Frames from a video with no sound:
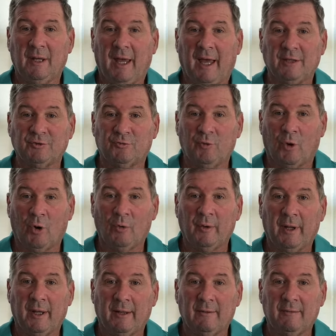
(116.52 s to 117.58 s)
has
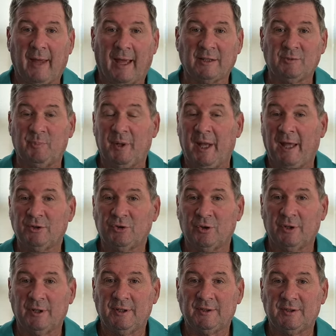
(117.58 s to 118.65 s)
grown
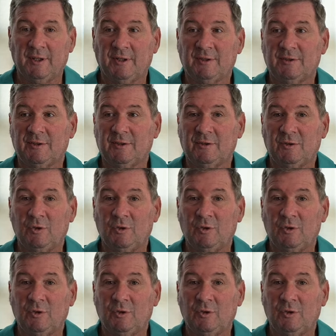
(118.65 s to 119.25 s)
exponentially since